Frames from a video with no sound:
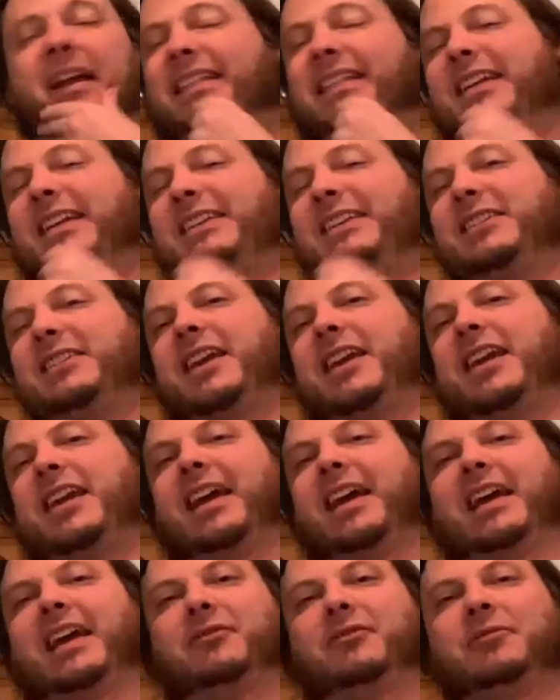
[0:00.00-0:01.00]
man, and then you
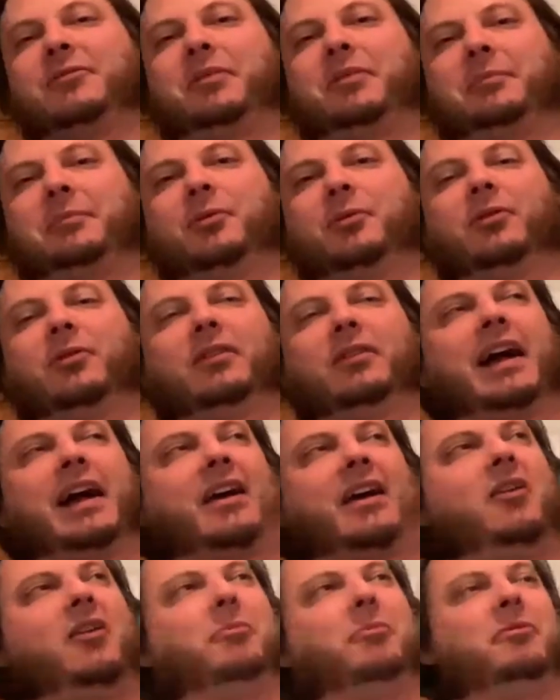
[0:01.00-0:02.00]
get even
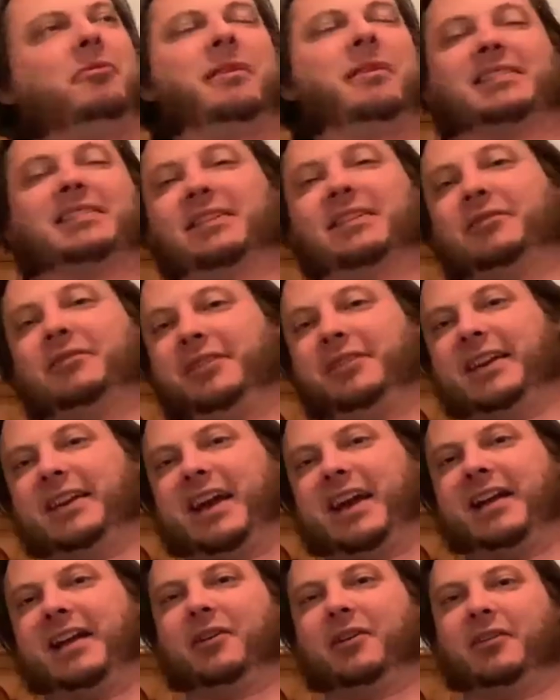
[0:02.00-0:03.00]
people like, I'll put
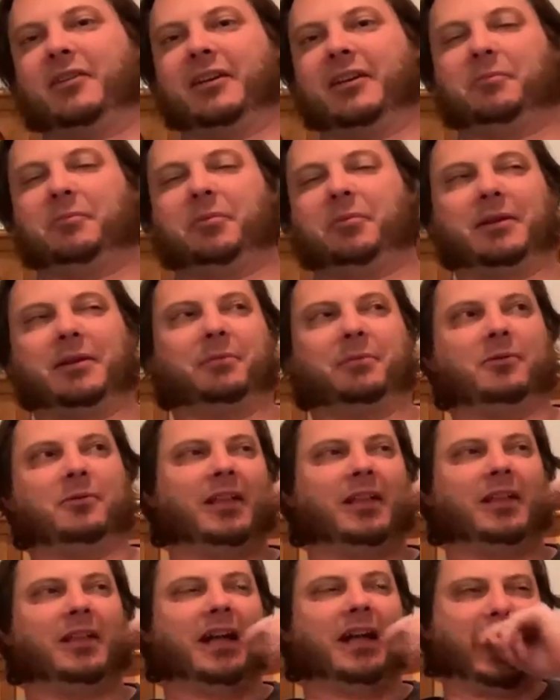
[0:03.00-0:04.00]
myself in the category of
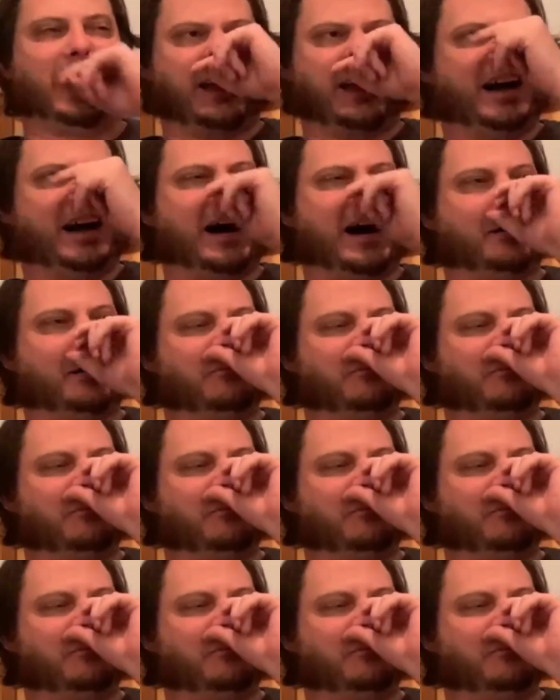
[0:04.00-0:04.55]
people like